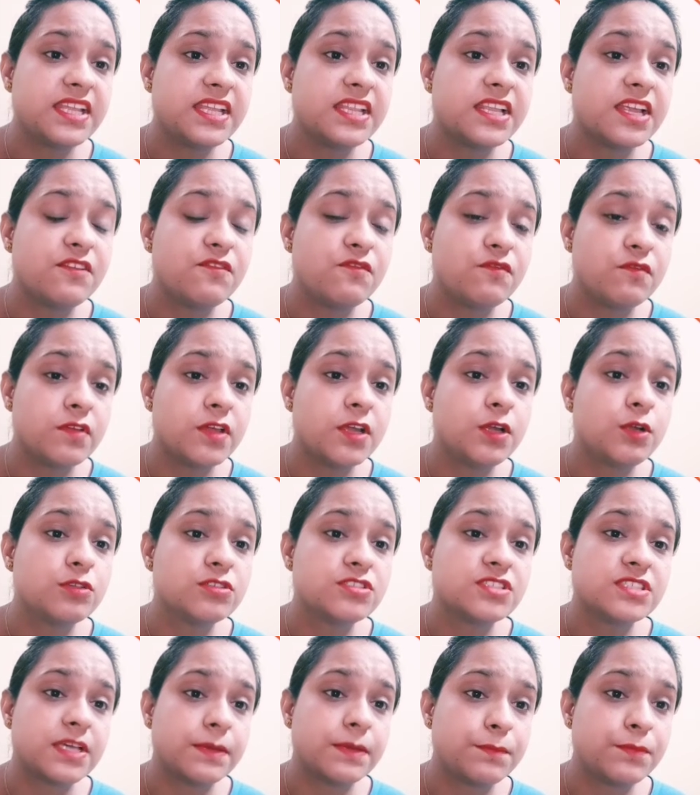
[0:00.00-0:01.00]
that where to
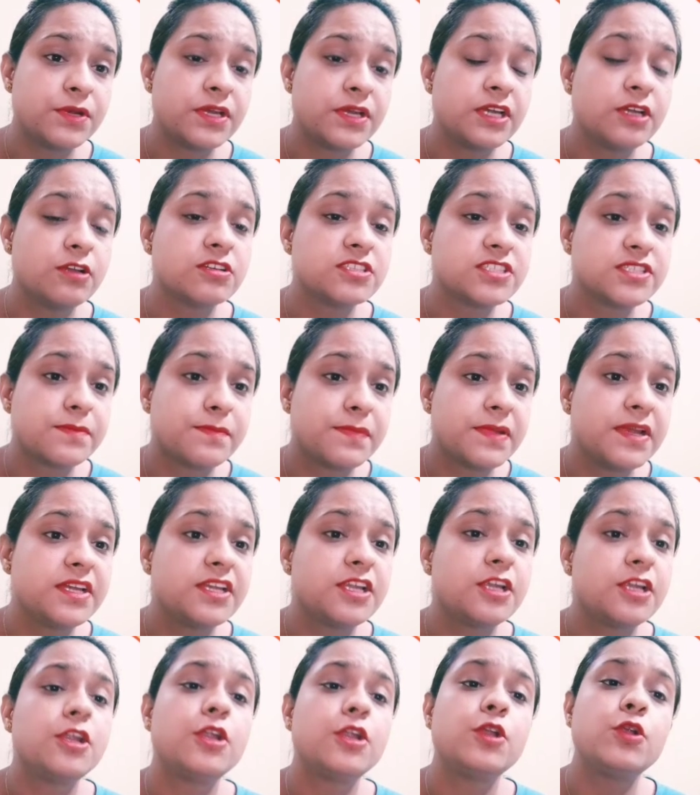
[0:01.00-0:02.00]
separate or split
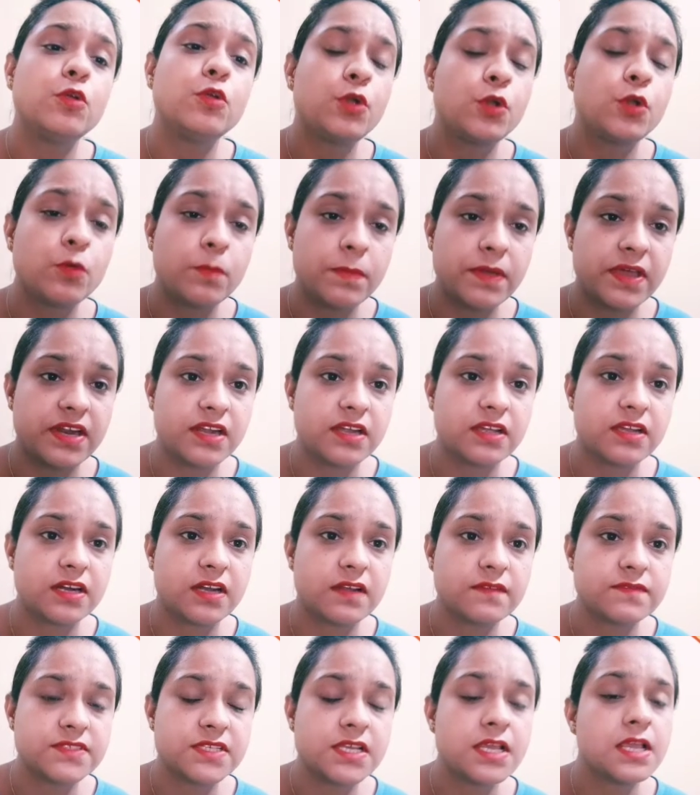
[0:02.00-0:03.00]
it into 2
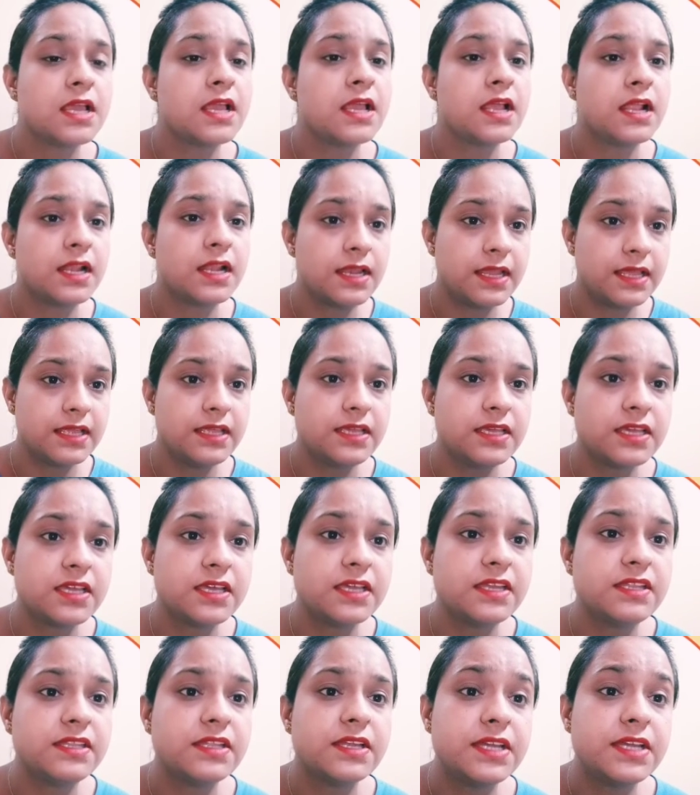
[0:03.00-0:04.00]
paragraphs. Like
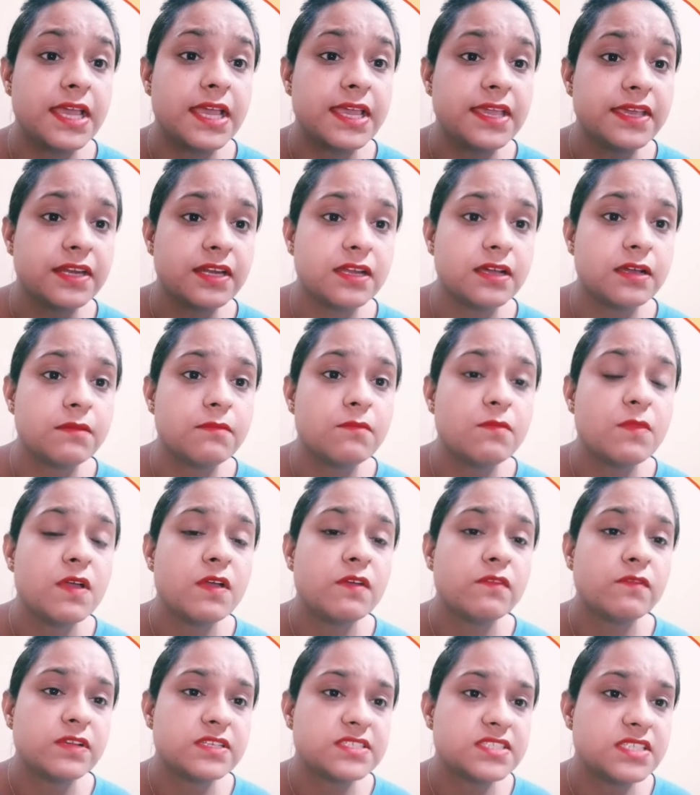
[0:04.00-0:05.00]
here in the diagram,
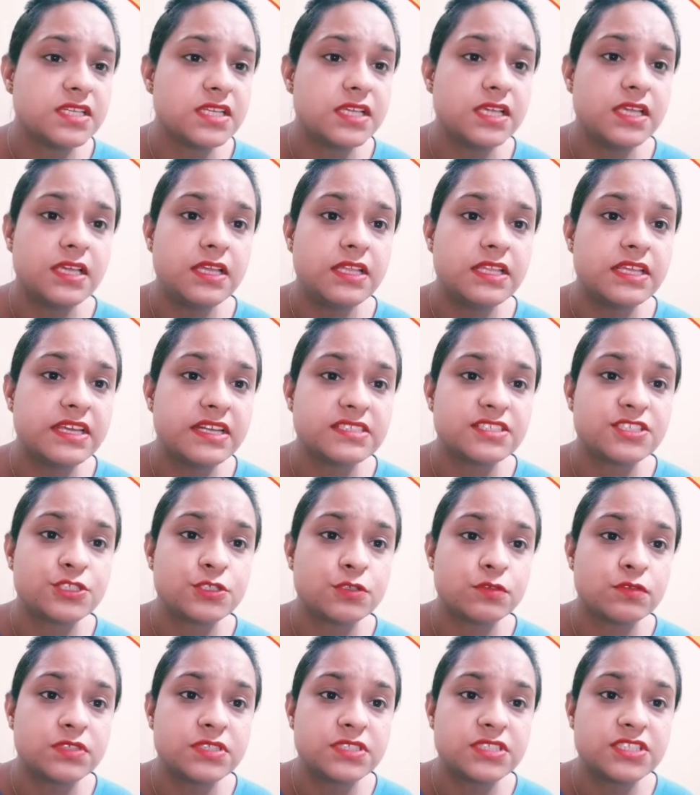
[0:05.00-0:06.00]
firstly there are
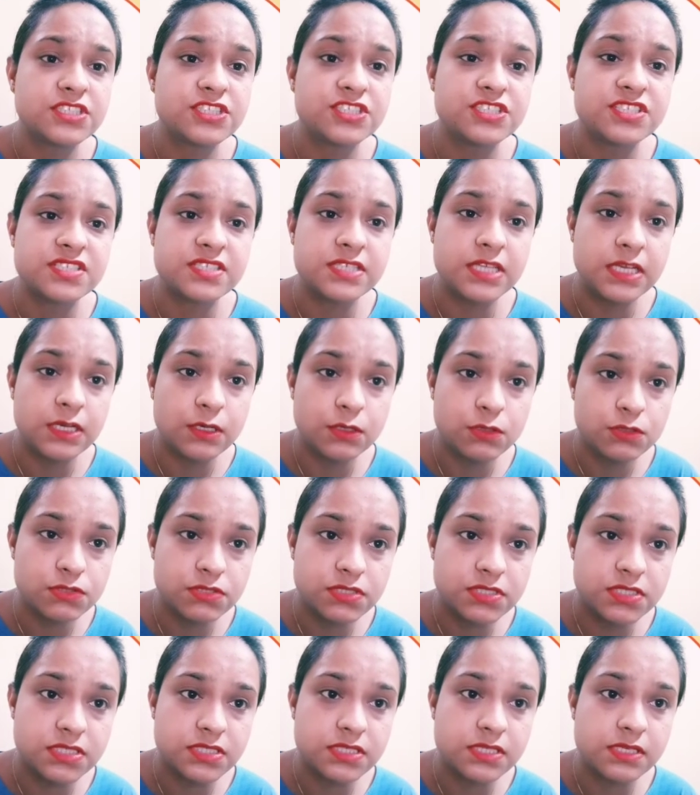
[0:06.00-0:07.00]
storage
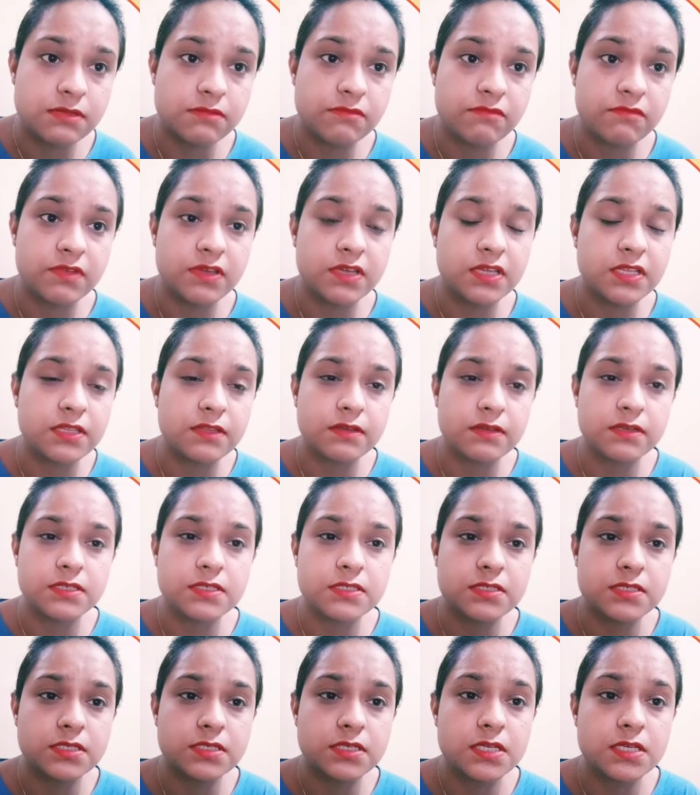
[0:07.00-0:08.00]
silos where
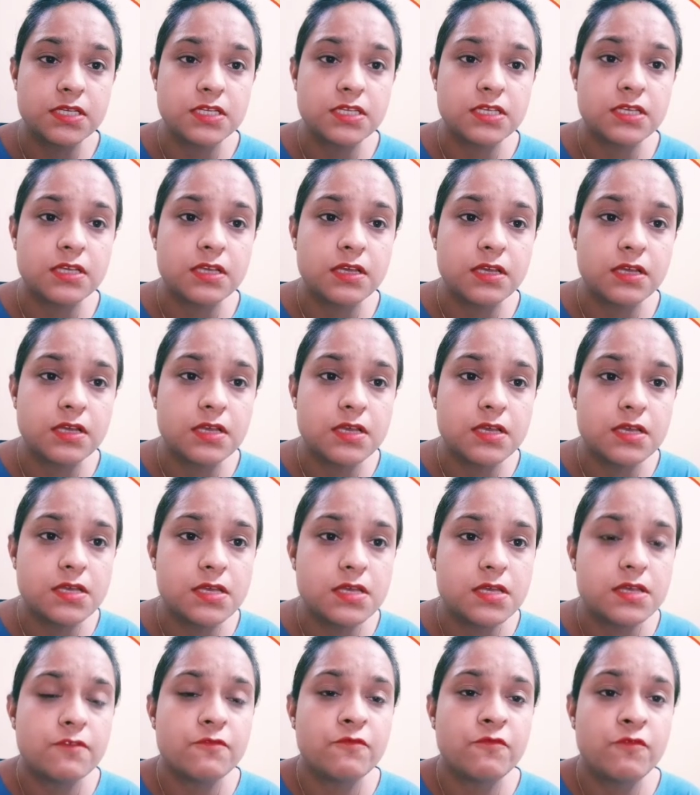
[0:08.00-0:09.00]
the
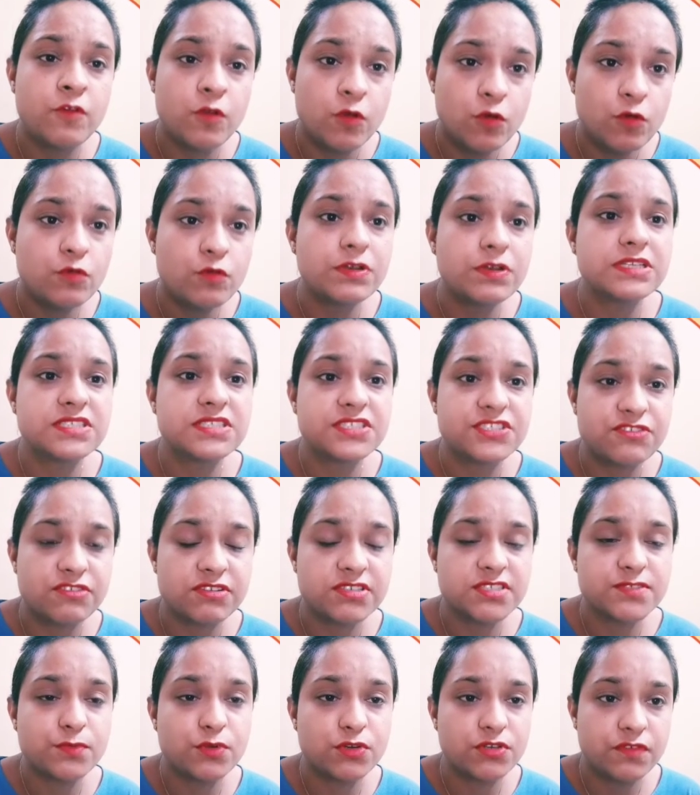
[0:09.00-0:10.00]
flour is
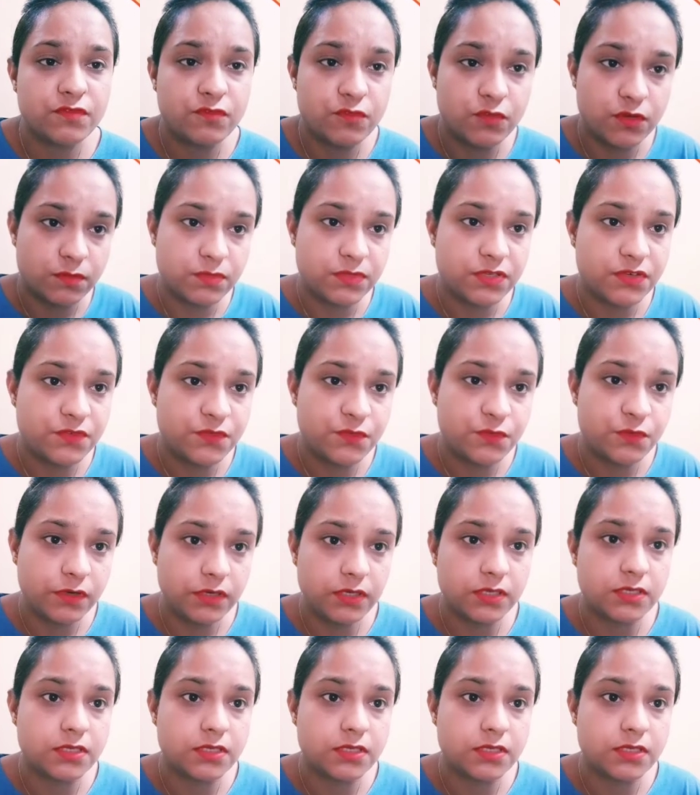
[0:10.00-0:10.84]
transported from the truck